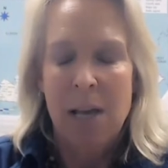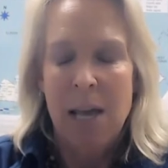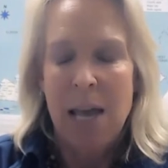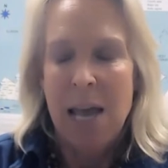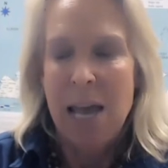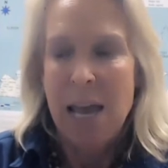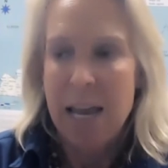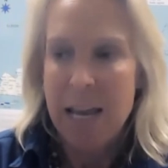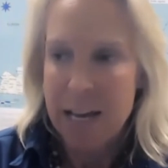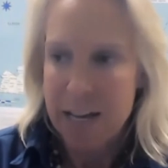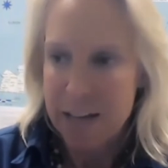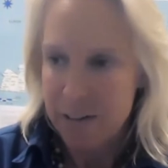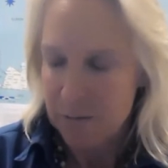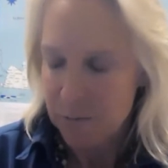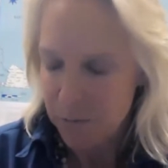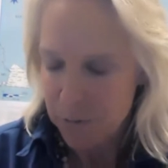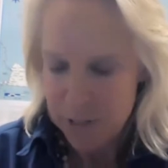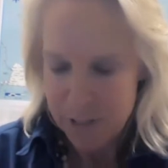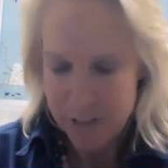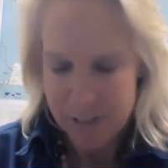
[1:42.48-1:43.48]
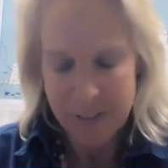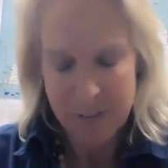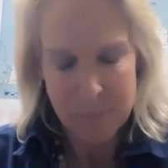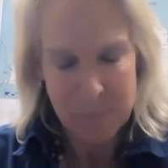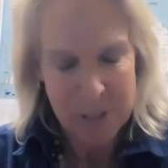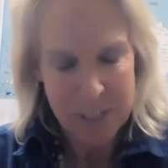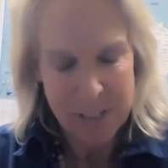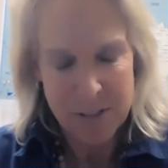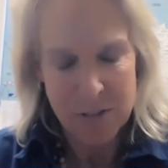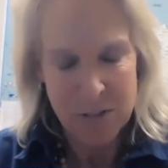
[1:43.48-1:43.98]
And with
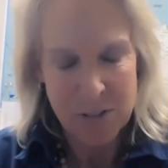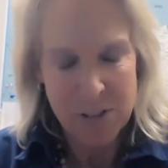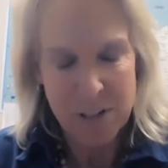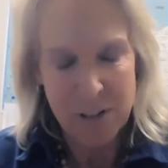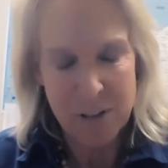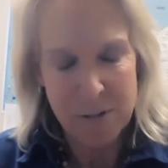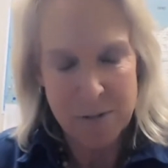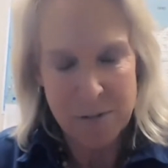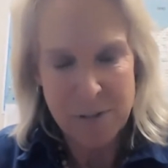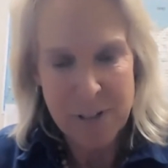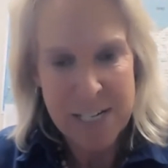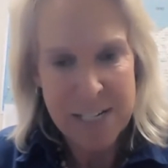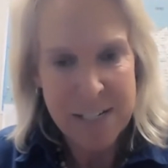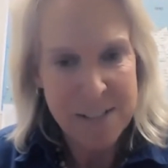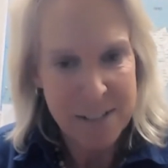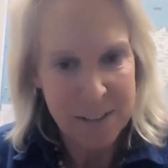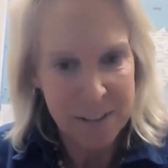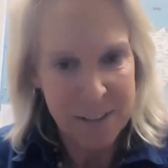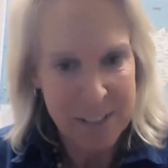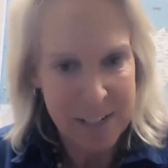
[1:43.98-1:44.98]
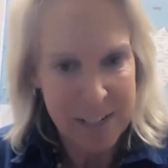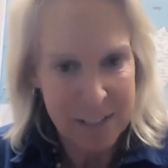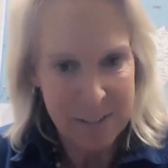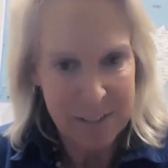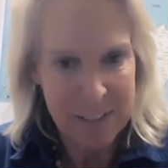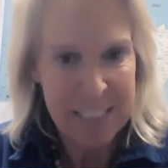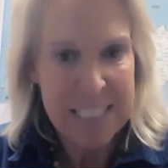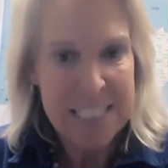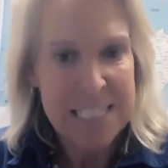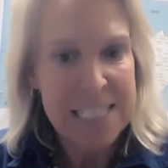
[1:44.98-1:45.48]
because their feet are kind of
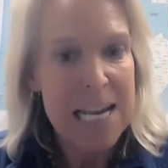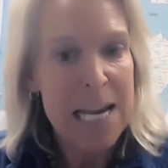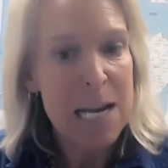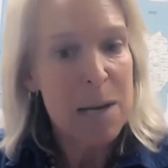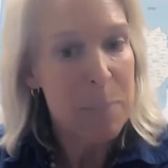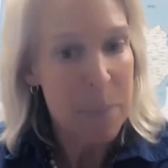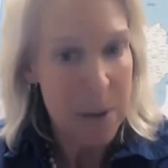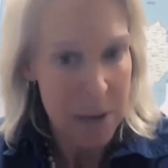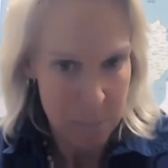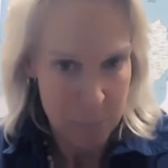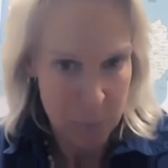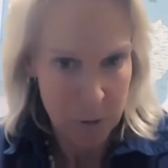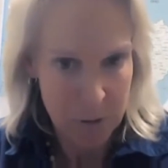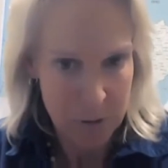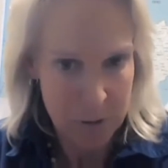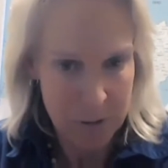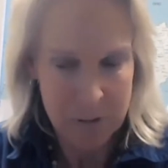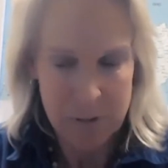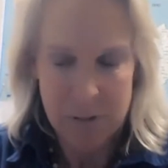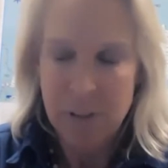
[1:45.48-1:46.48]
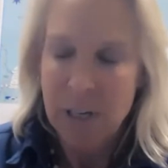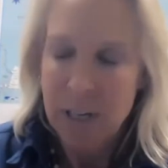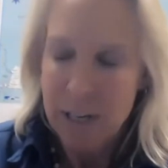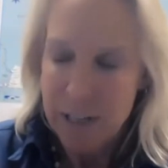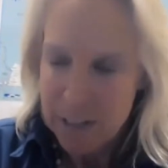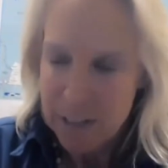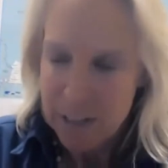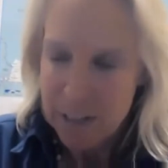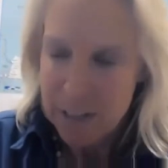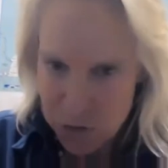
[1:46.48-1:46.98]
like sandpaper,
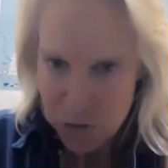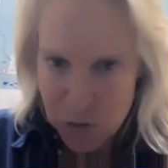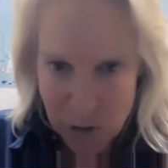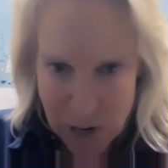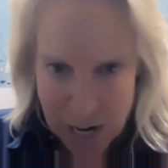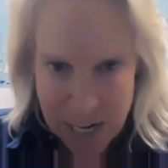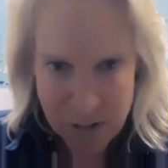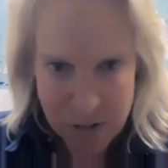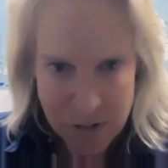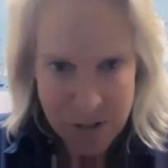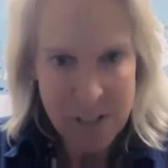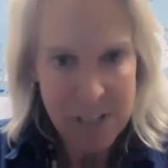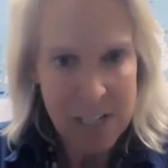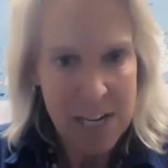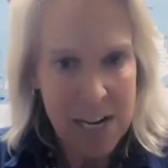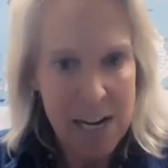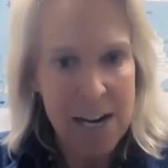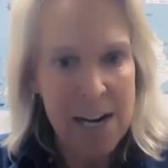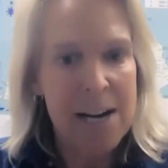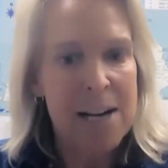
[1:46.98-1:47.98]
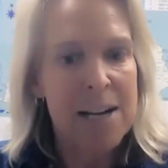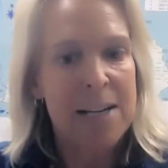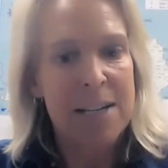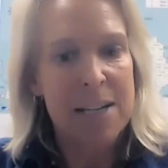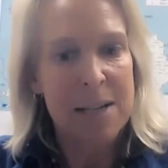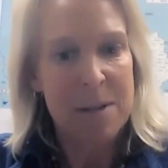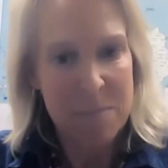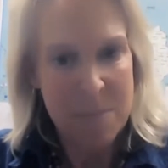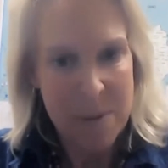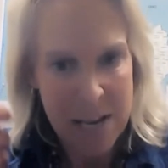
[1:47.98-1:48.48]
they scratch the eye
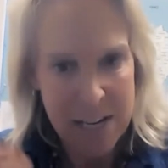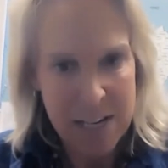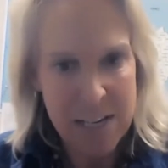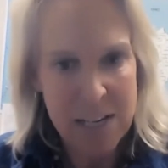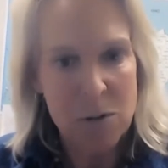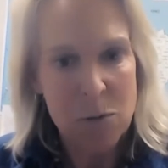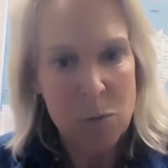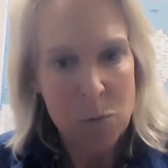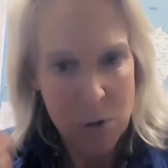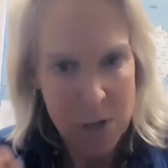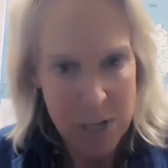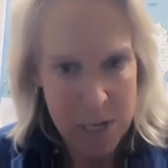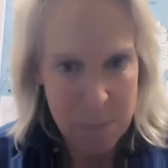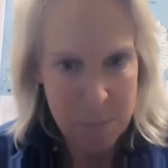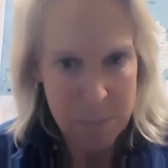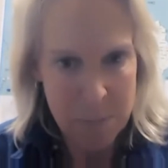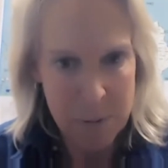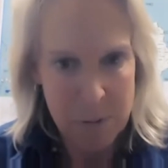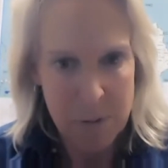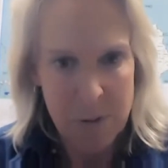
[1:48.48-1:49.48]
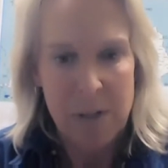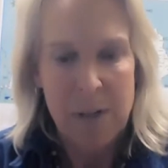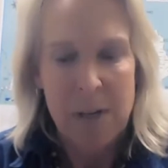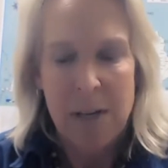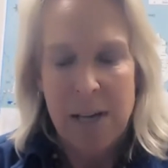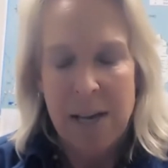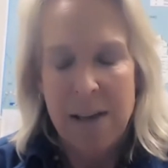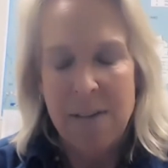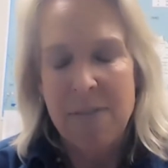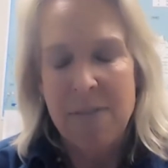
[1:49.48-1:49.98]
and make it weak
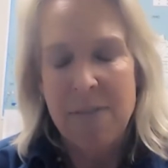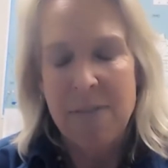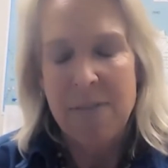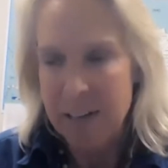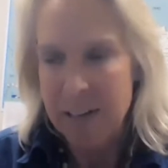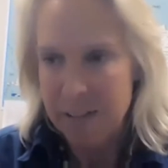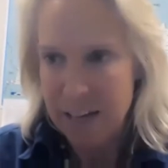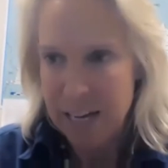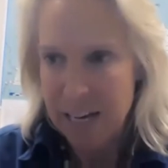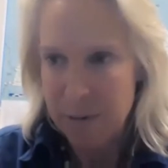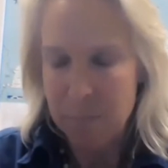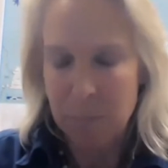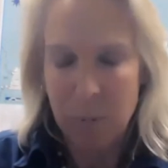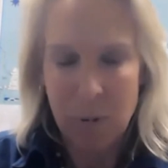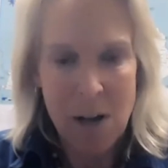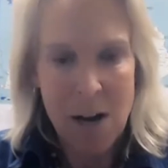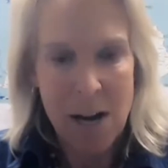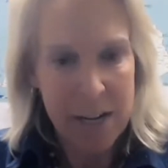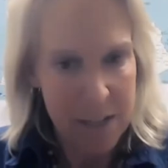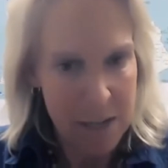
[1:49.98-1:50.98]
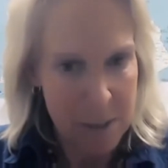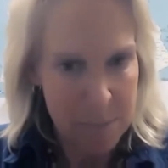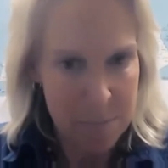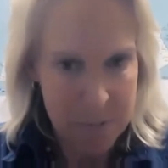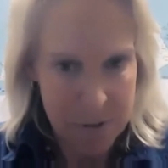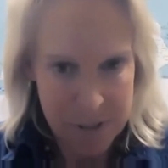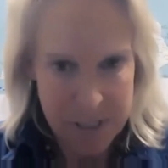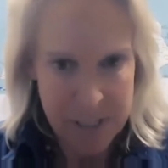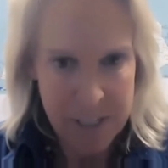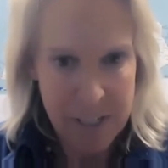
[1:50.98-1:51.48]
and then they blot up
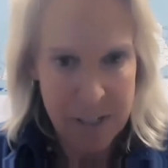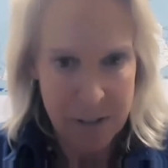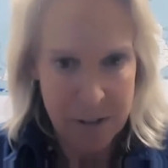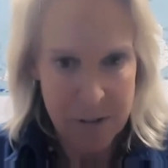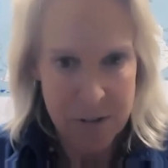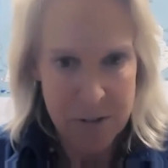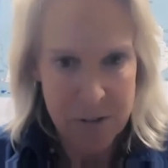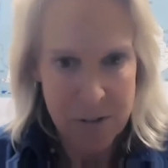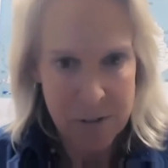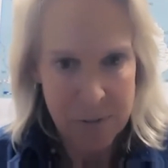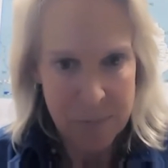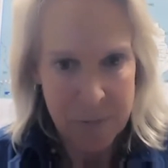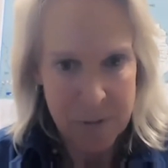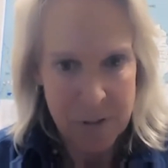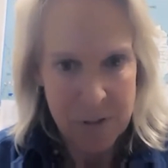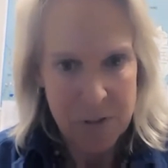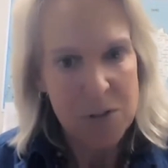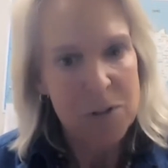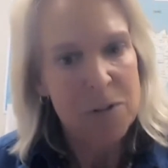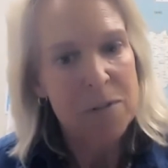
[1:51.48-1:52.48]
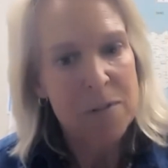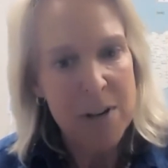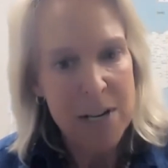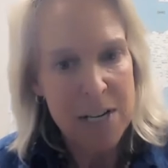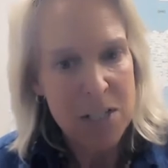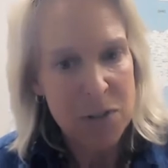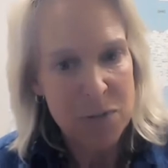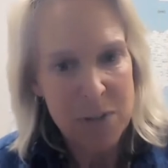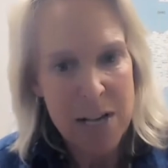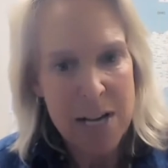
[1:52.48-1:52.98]
the tears. So
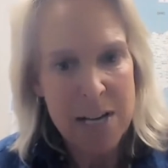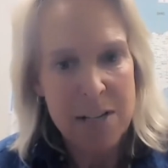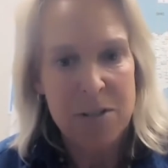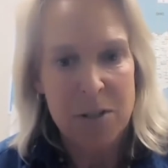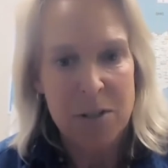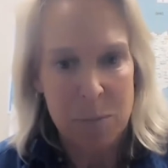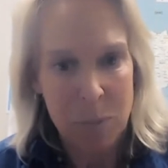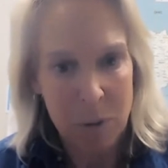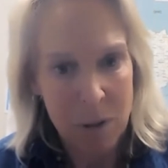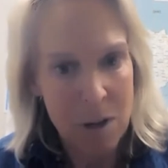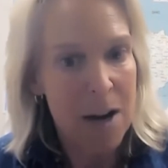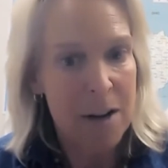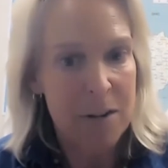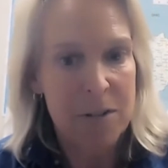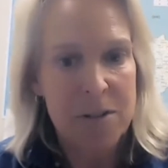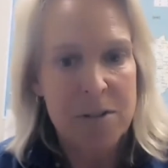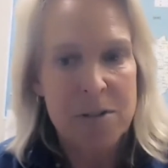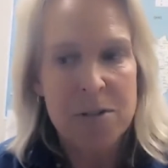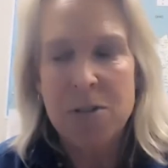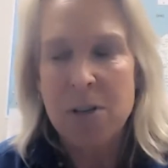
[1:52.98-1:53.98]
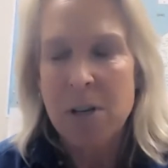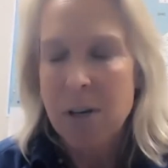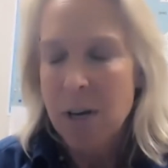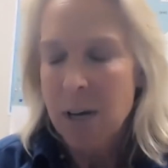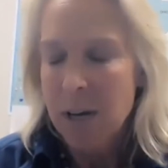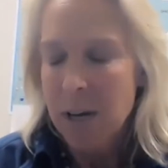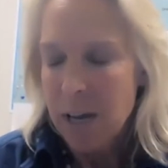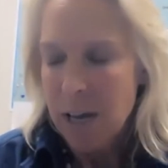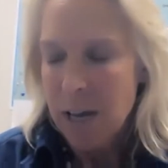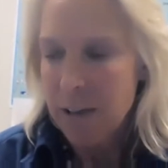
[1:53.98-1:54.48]
face flies are blotters,
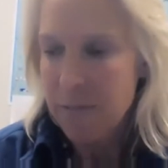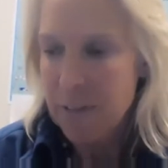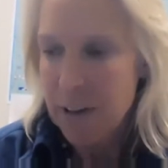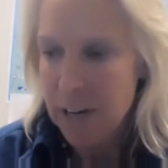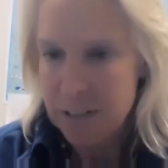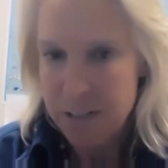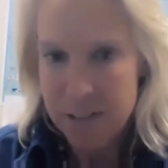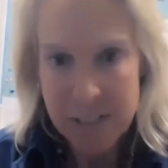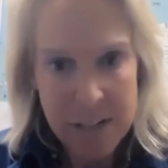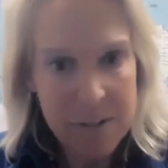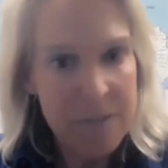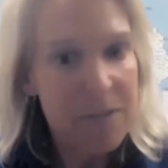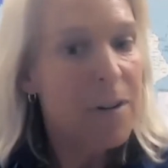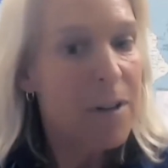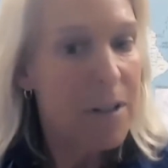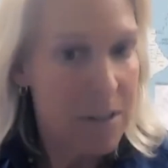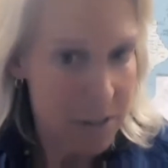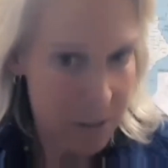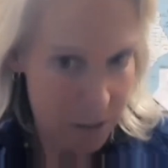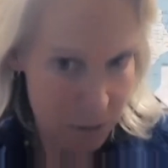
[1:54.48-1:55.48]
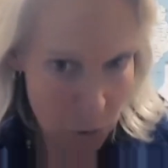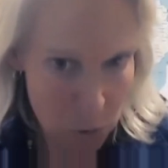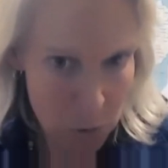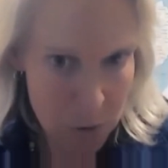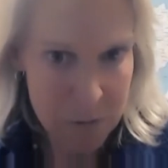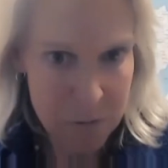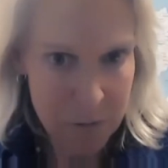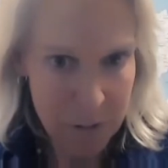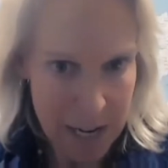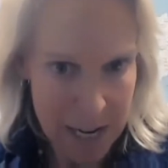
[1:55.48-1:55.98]
and that's different than
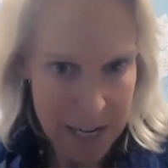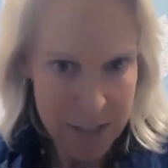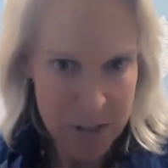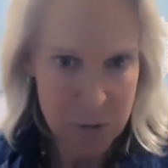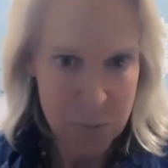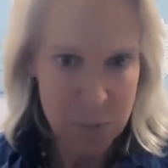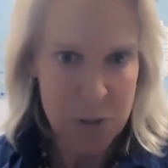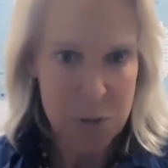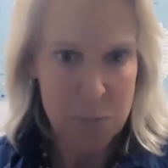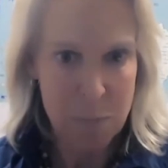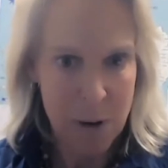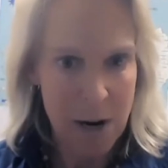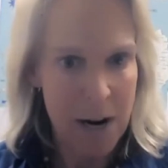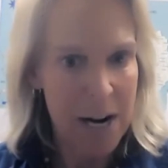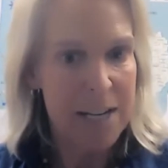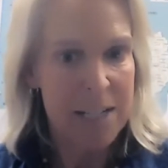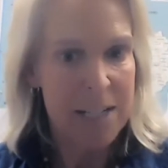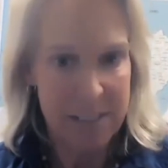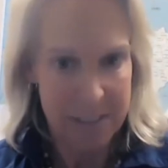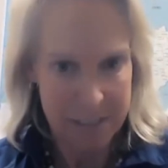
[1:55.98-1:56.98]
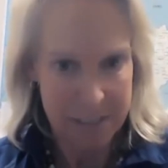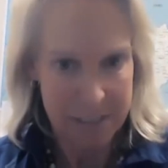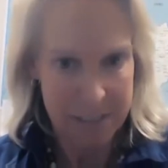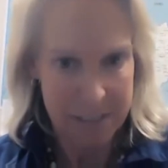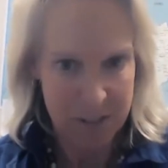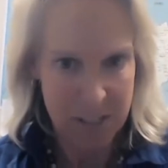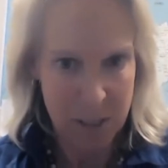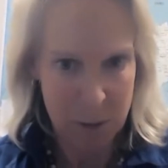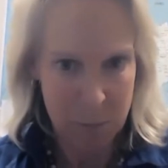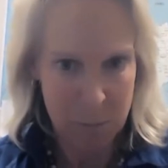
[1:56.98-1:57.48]
horn flies, which bite and
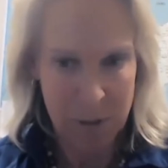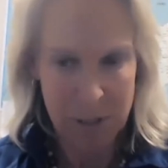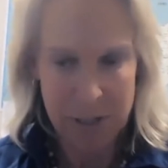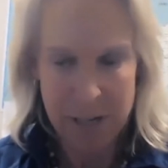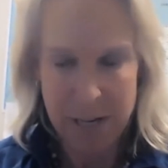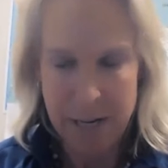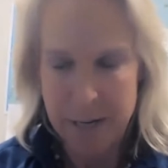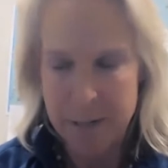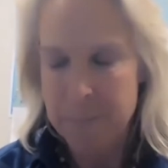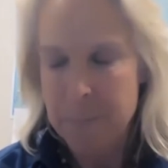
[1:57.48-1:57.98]
suck blood,